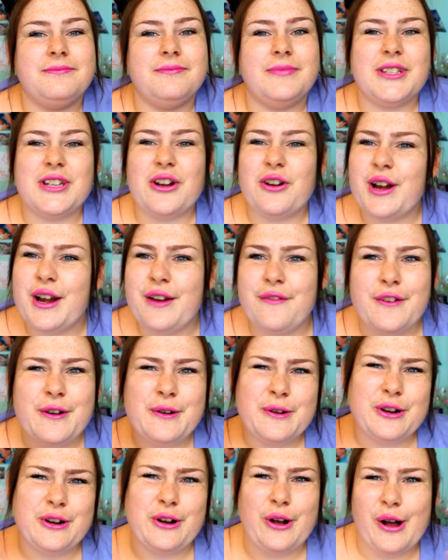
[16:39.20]
Sorry if
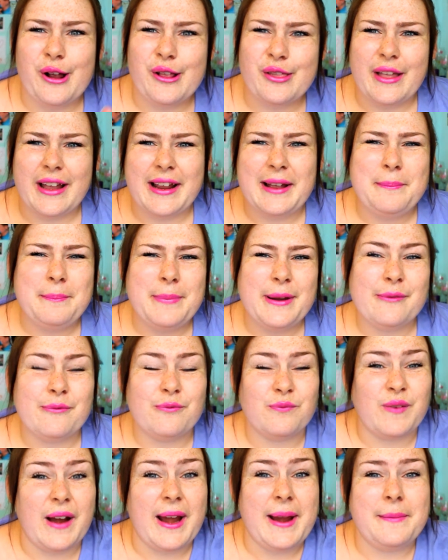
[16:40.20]
it got like a bit
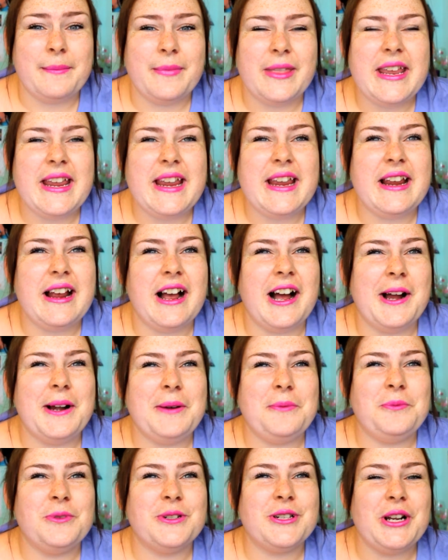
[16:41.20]
rambly.
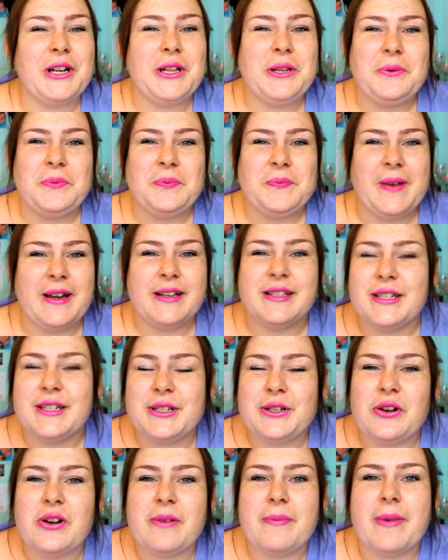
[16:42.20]
I was only meant to
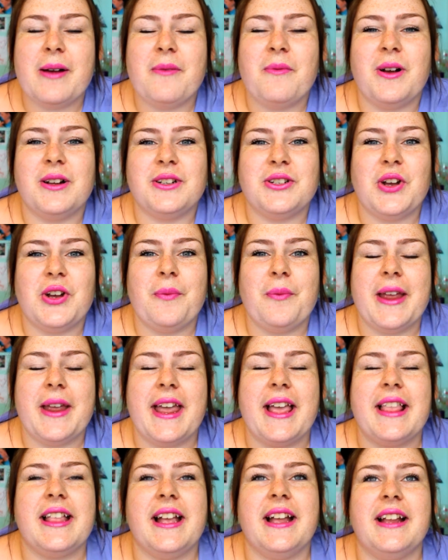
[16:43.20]
talk about one topic,
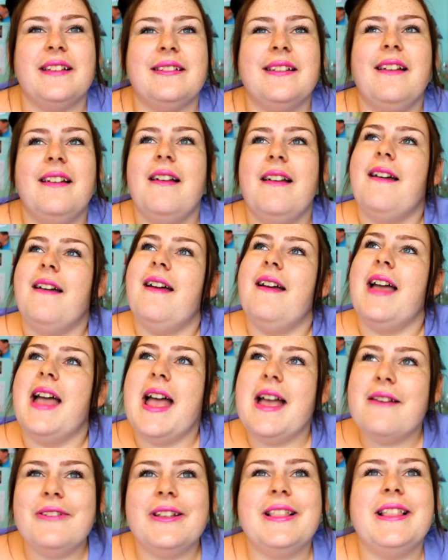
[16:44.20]
and then
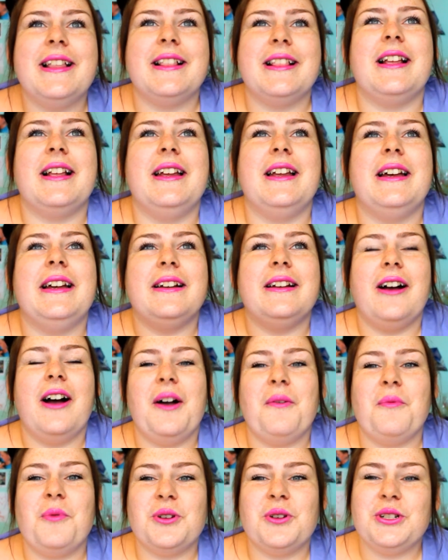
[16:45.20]
everything that
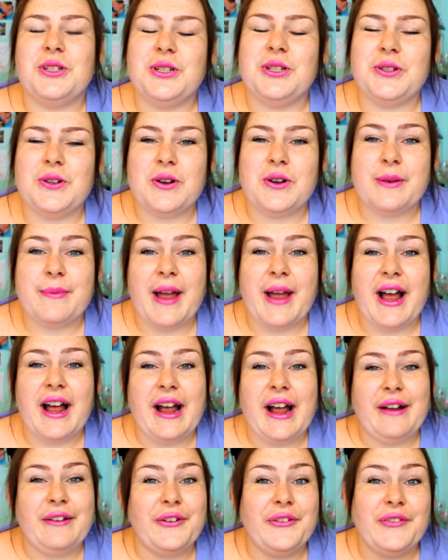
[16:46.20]
I wanted to talk
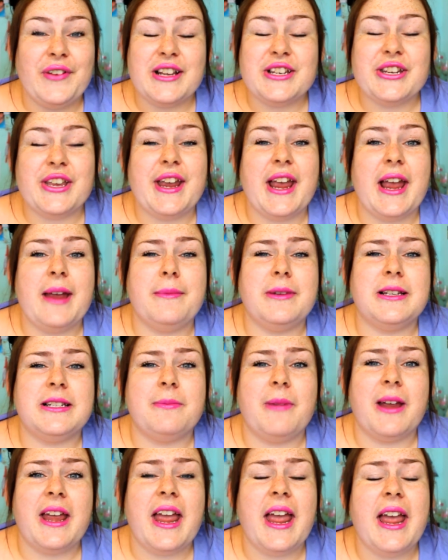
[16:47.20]
about eventually came into
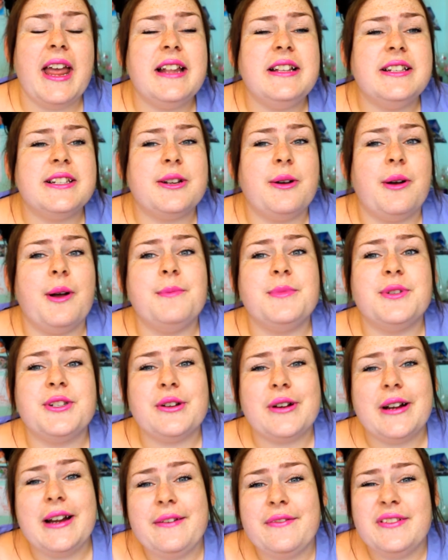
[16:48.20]
my head. So I'm
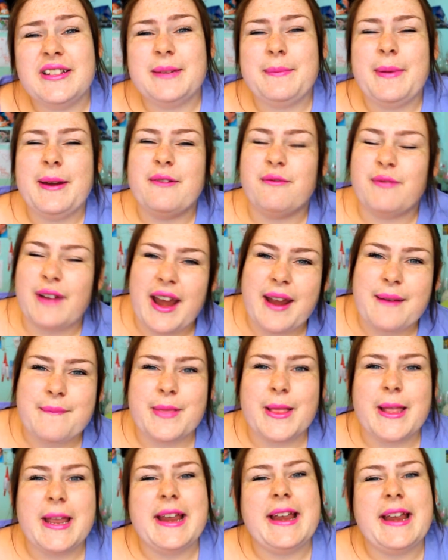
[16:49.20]
sorry if it's a bit
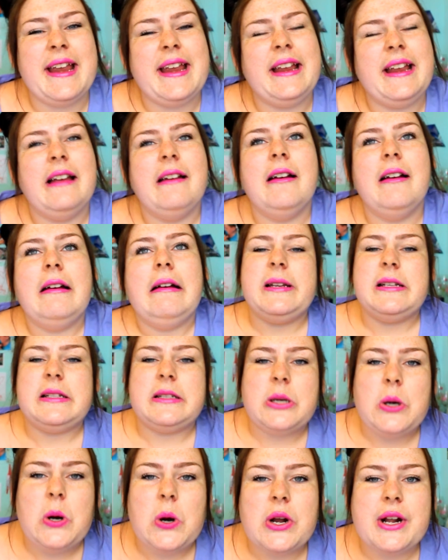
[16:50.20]
rambly, a bit
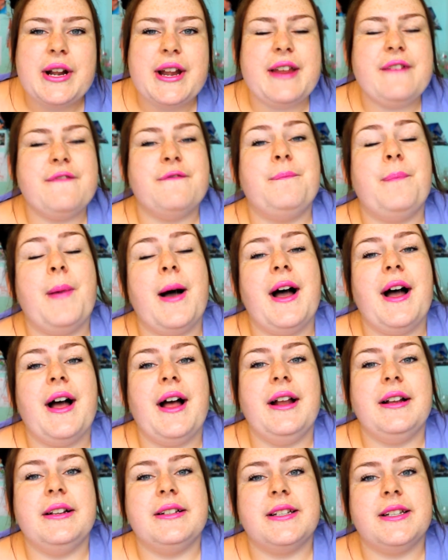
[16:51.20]
talkative,
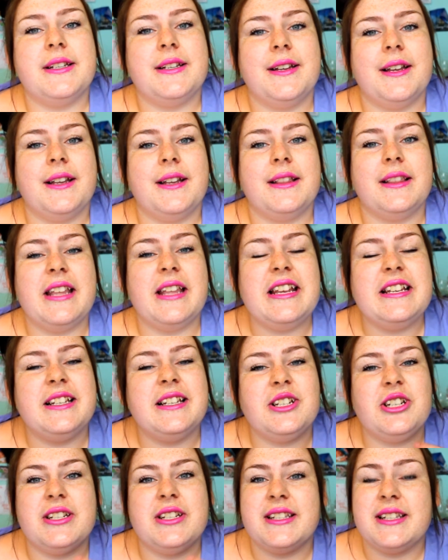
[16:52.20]
but these are
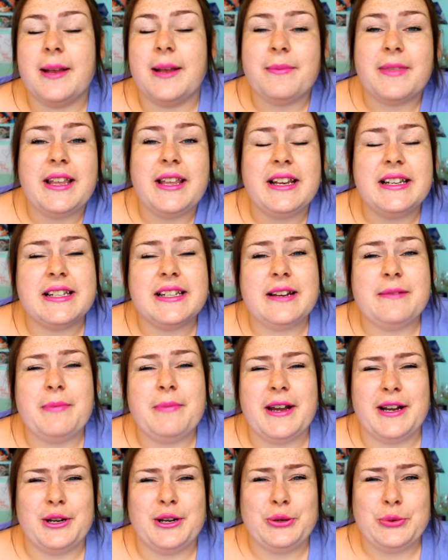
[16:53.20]
just some things that have
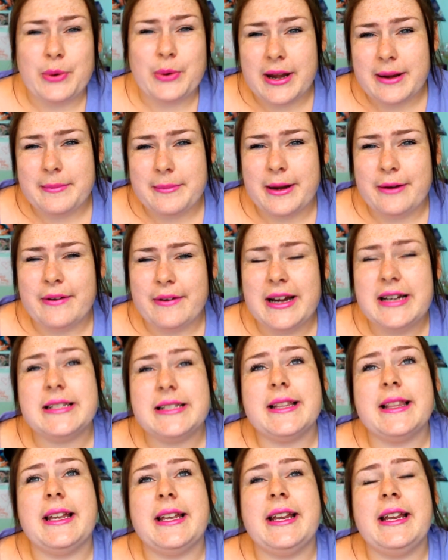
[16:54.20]
been annoying me
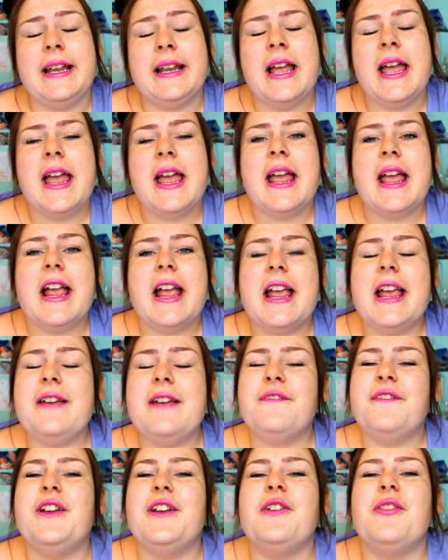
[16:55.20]
recently.
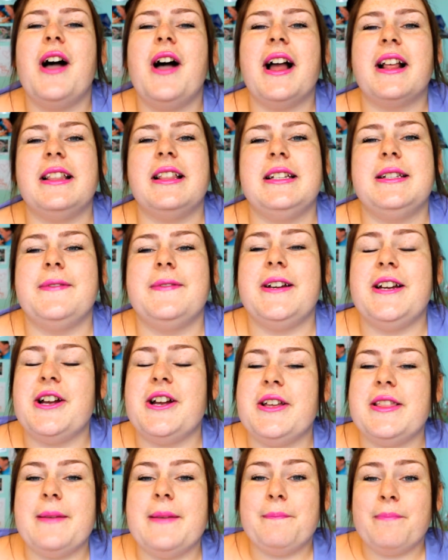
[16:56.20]
If you like this
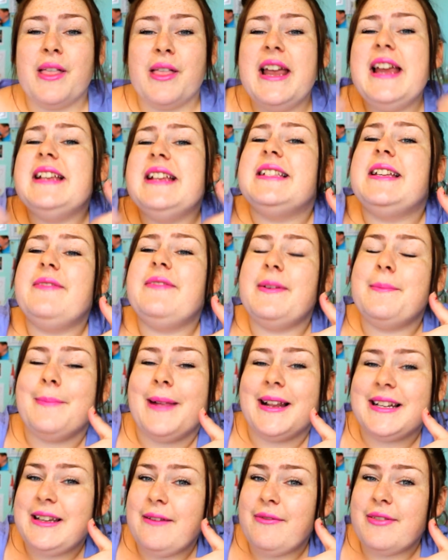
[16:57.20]
video, then please give it a
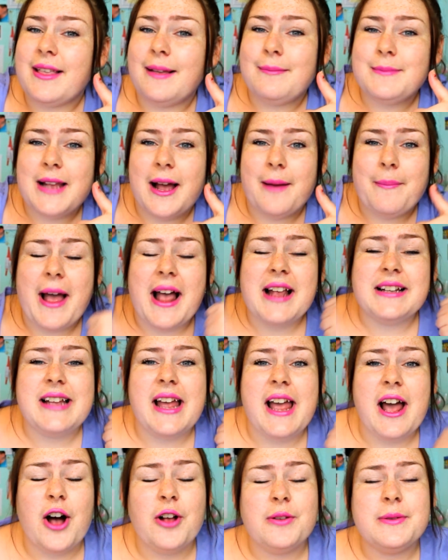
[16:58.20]
massive thumbs up, as it
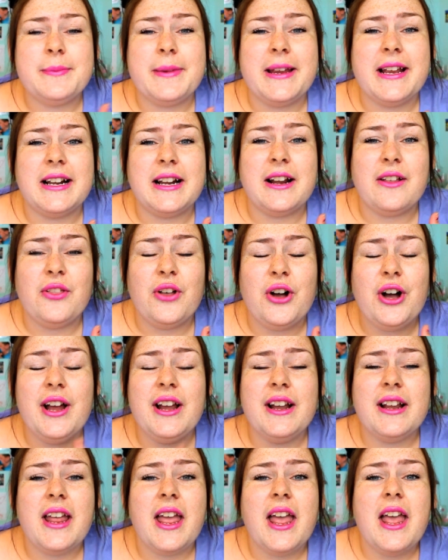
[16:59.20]
helps me out a lot.